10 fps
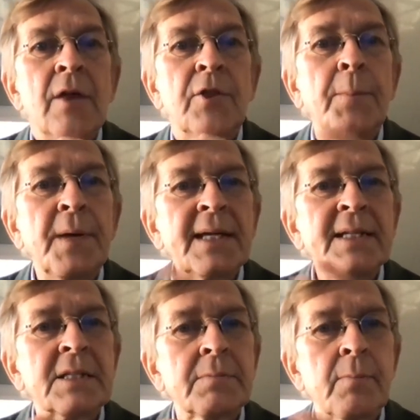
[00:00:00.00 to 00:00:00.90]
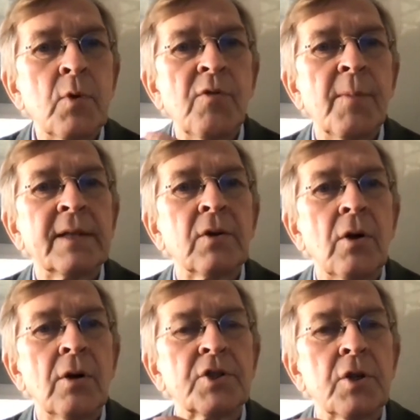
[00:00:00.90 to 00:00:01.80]
The peace movement
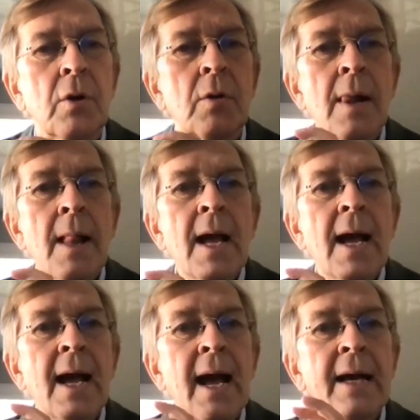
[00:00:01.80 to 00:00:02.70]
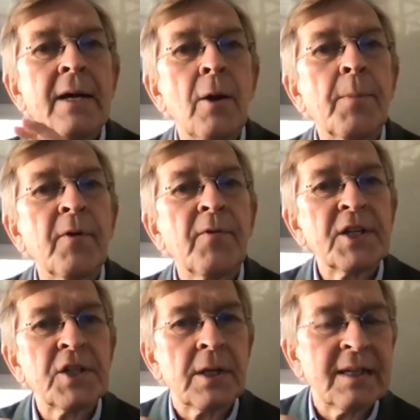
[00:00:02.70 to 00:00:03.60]
also had a
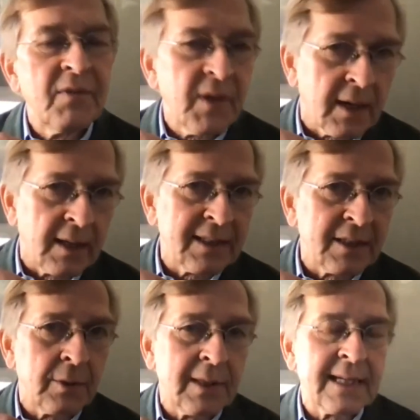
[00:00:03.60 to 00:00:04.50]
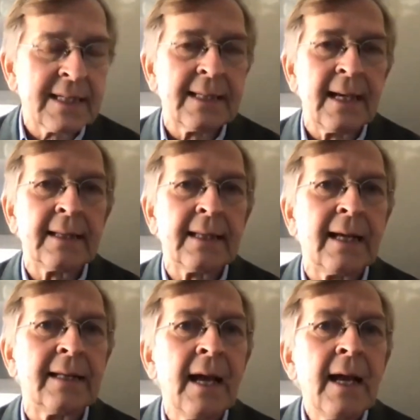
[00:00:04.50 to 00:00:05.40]
professional difficulty to the extent
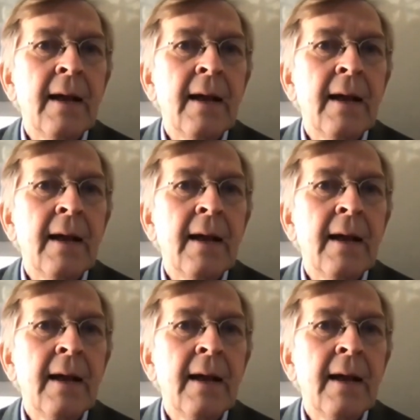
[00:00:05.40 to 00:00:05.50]
that